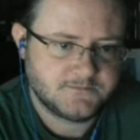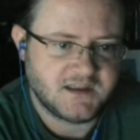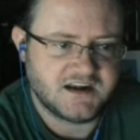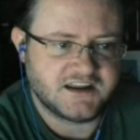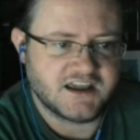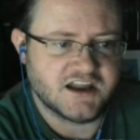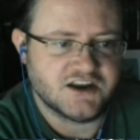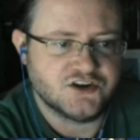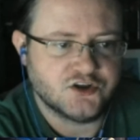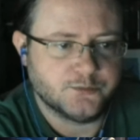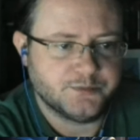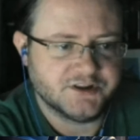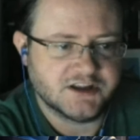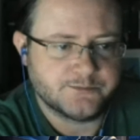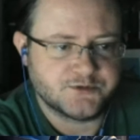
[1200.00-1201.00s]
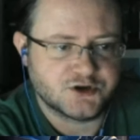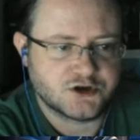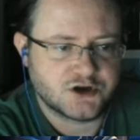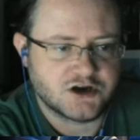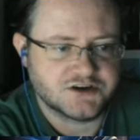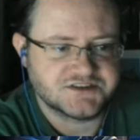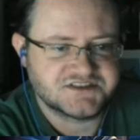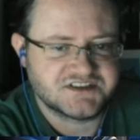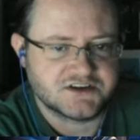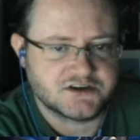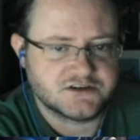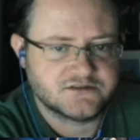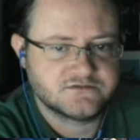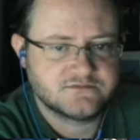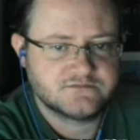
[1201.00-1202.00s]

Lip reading: And again, you can pull up your cards here.